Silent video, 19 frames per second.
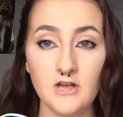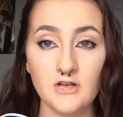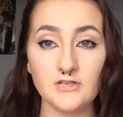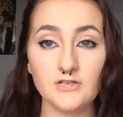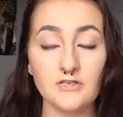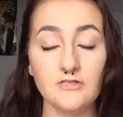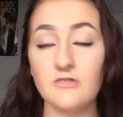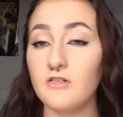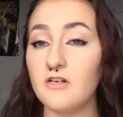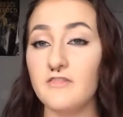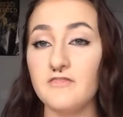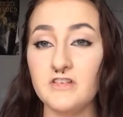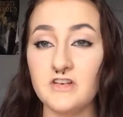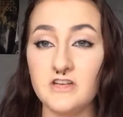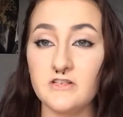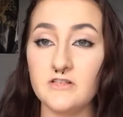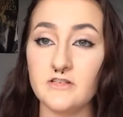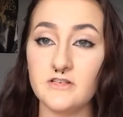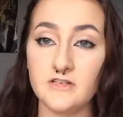So you don't even
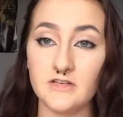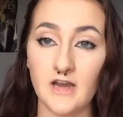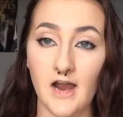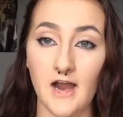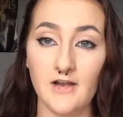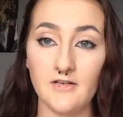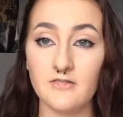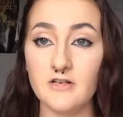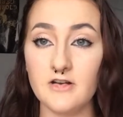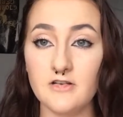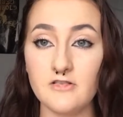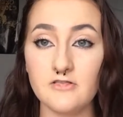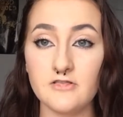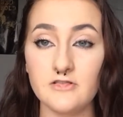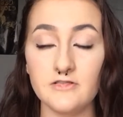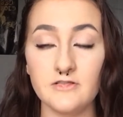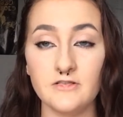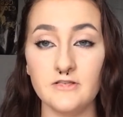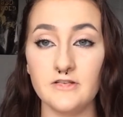need a
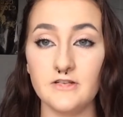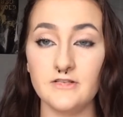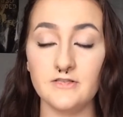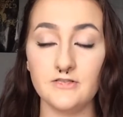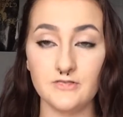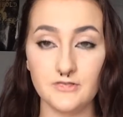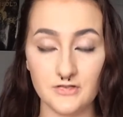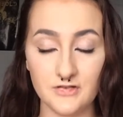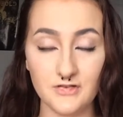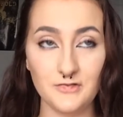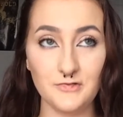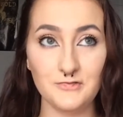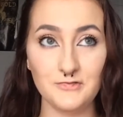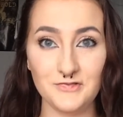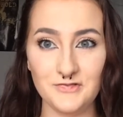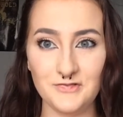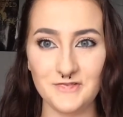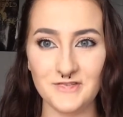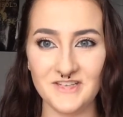dehydrator to
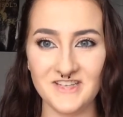do